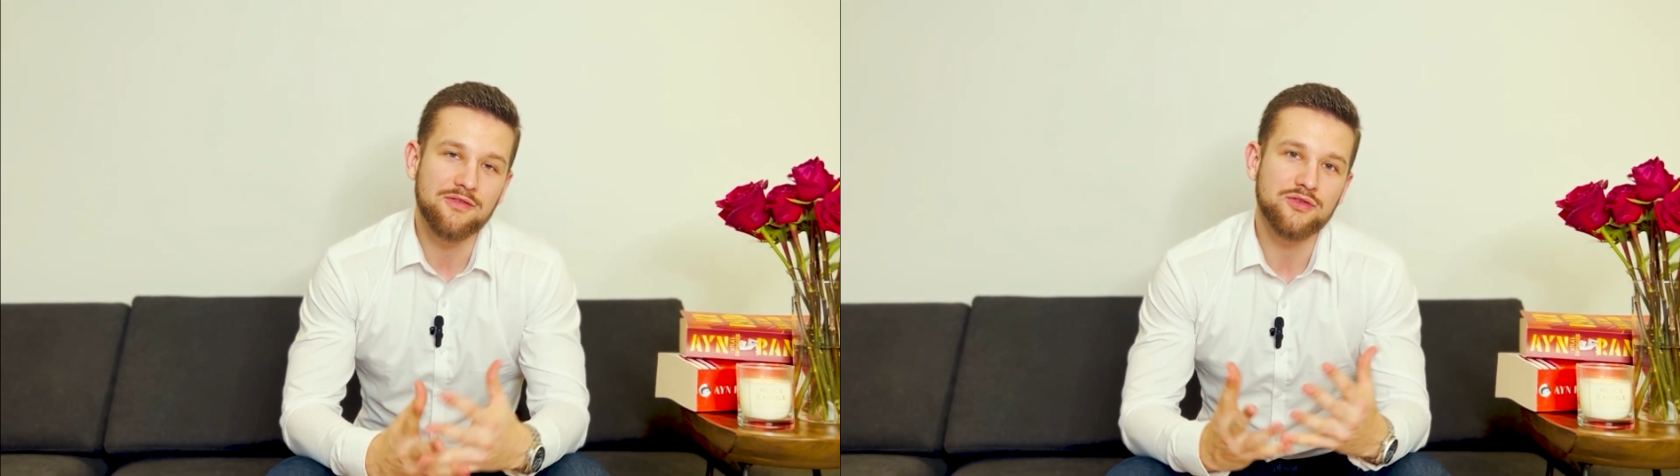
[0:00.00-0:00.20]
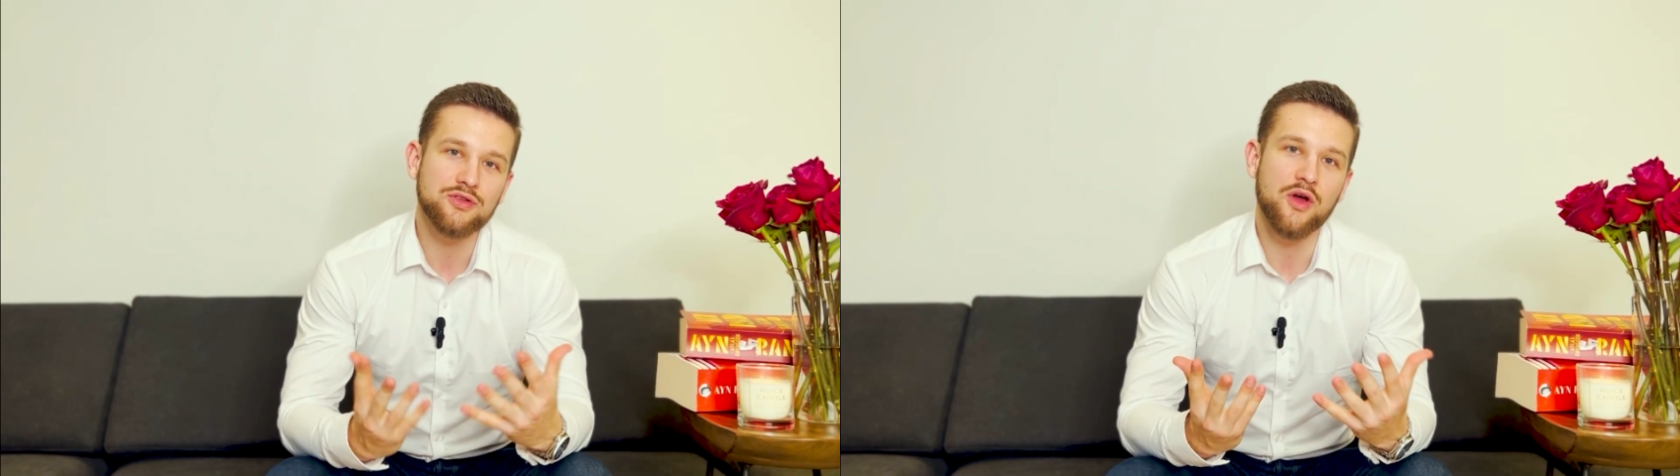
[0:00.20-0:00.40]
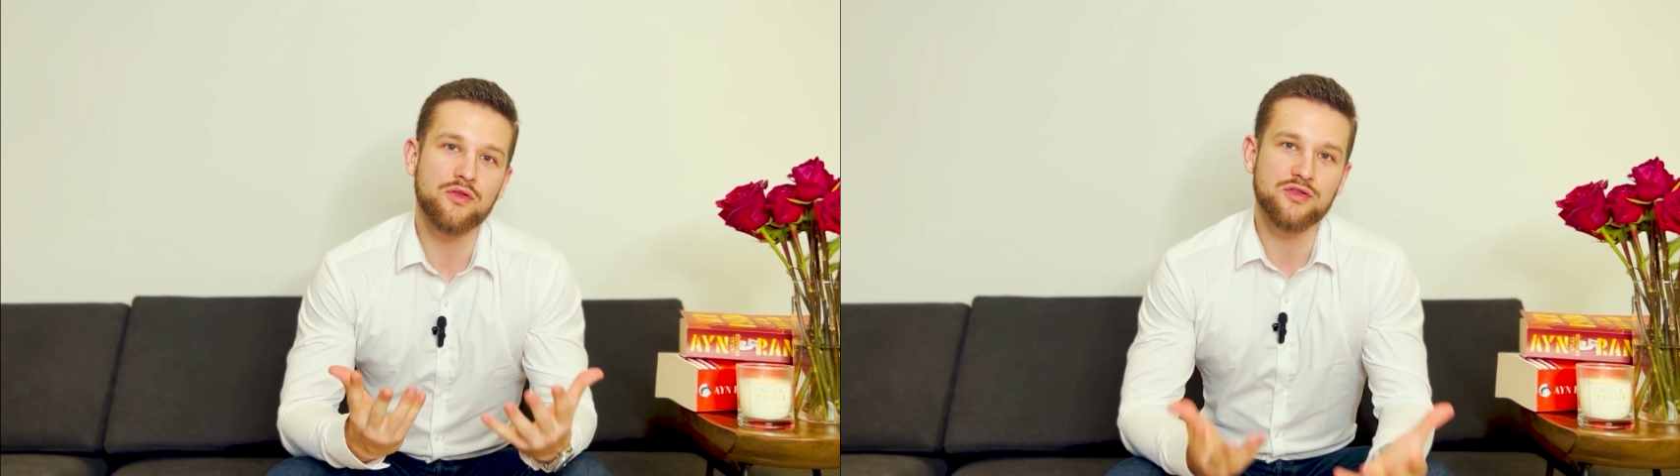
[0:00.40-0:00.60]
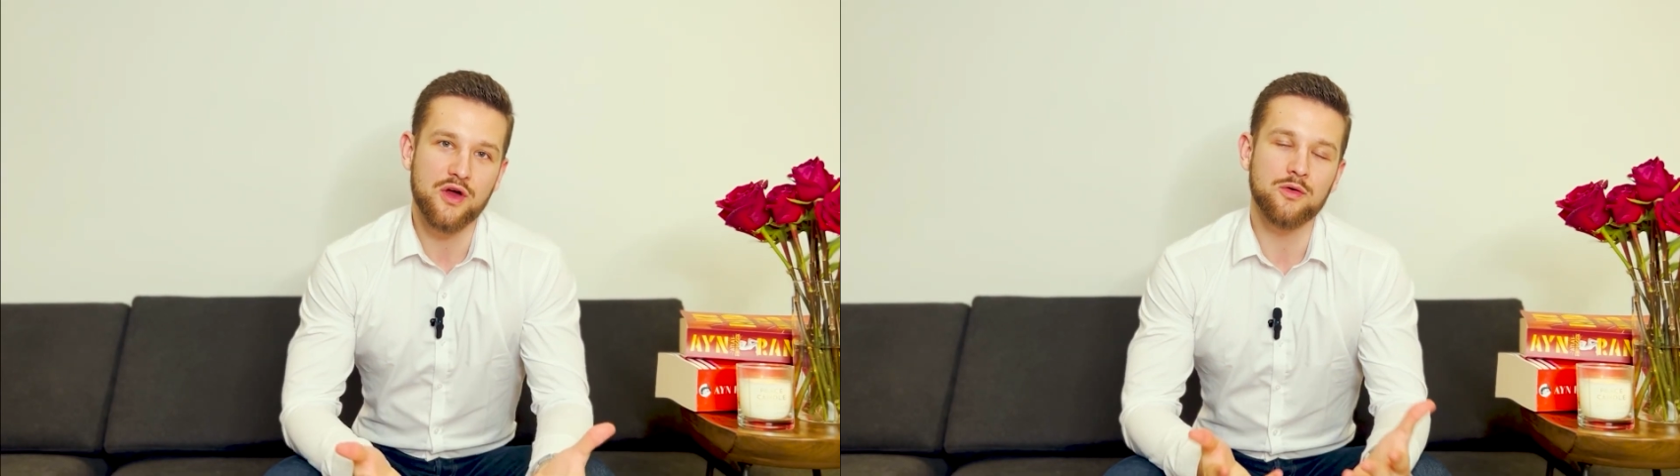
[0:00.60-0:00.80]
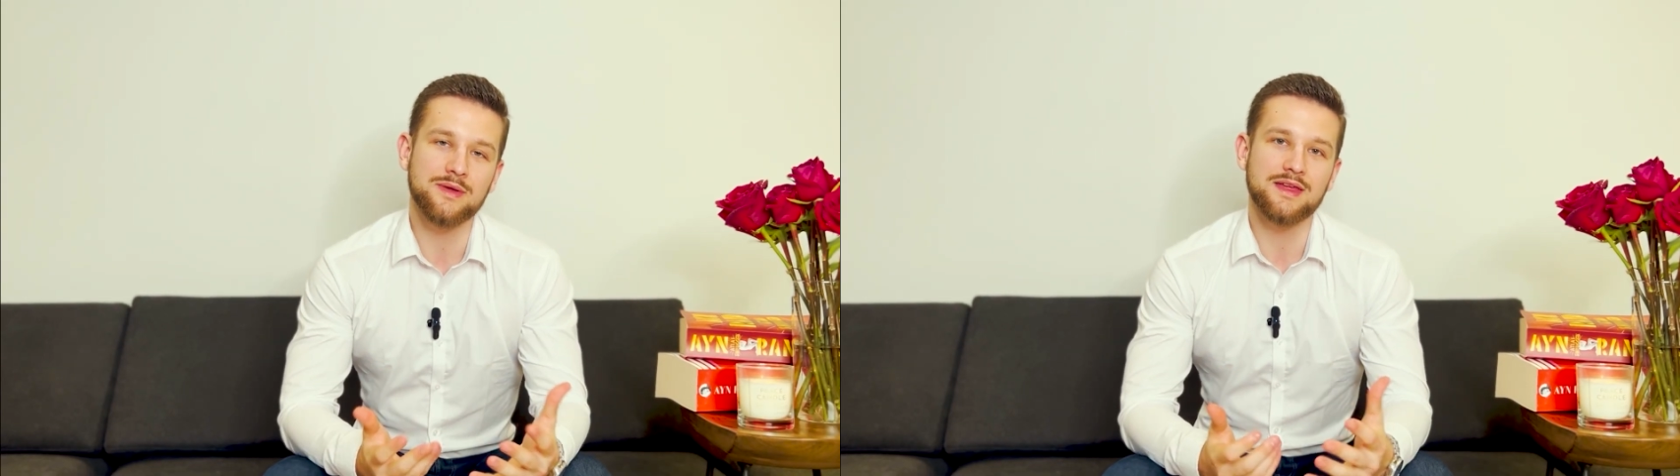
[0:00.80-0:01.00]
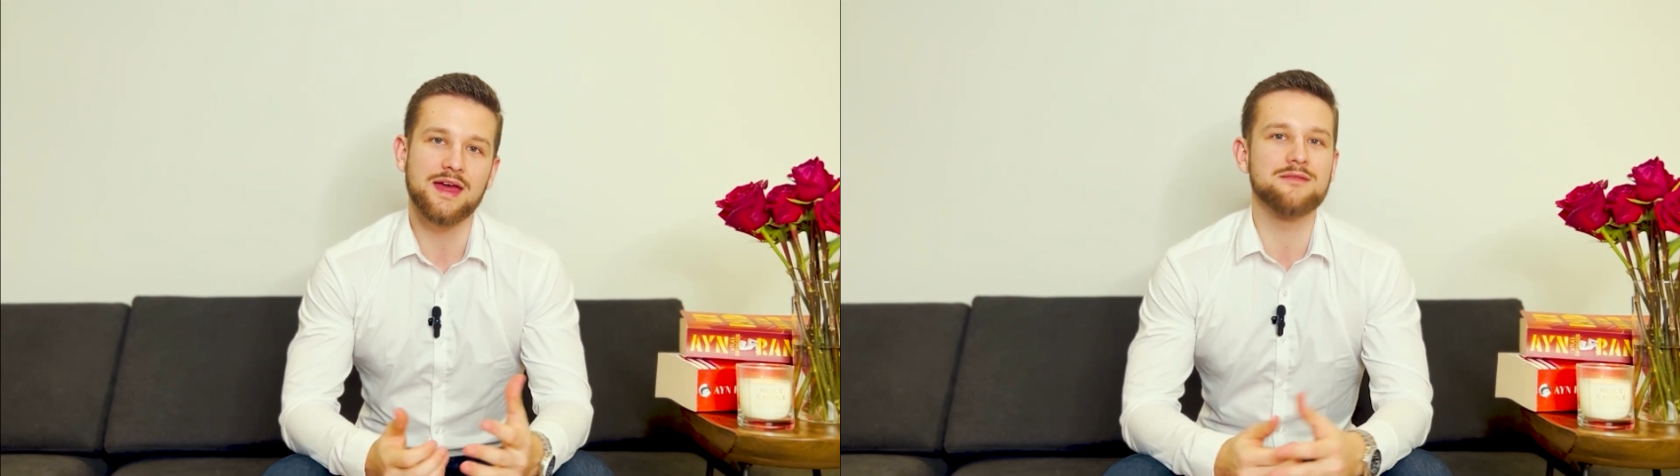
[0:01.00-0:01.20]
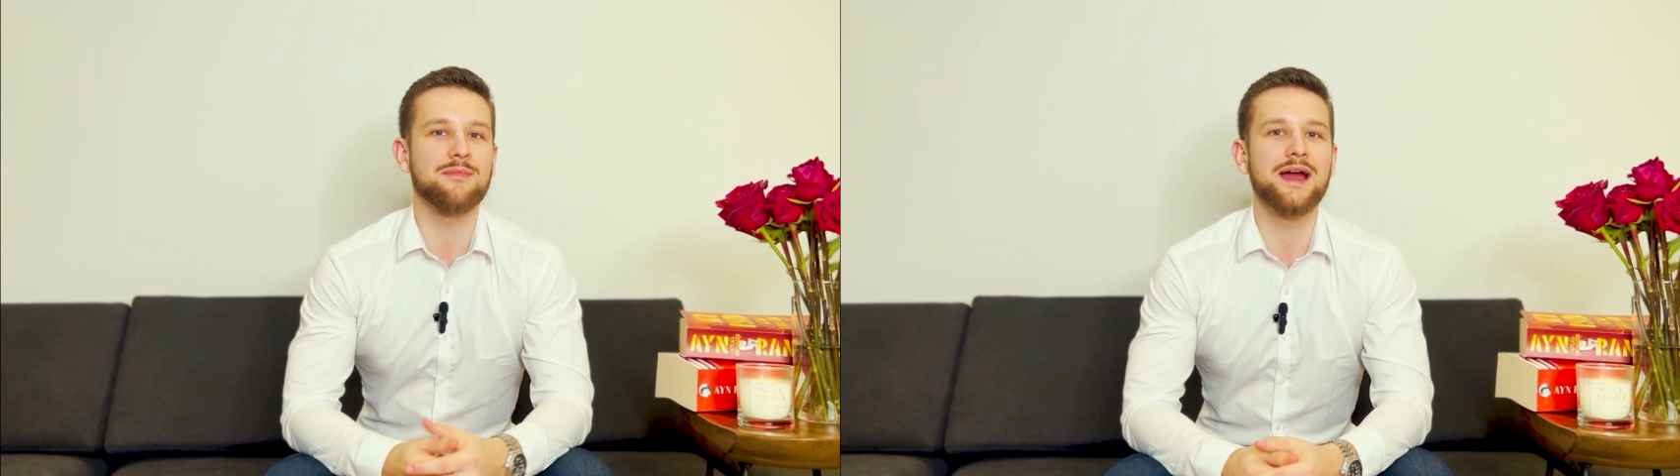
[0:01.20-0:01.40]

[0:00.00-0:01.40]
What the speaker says: if you don't know me yet,